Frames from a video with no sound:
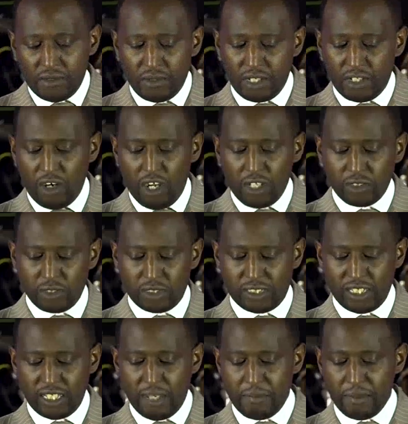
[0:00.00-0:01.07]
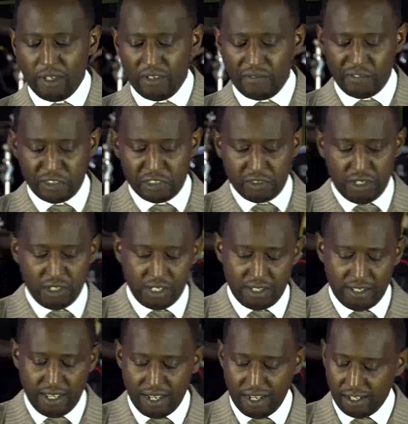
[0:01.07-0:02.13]
We're going to see a beautiful story
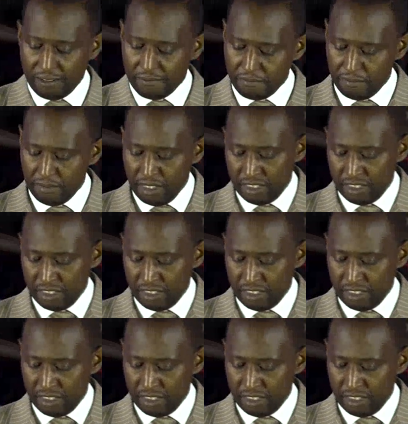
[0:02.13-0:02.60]
there.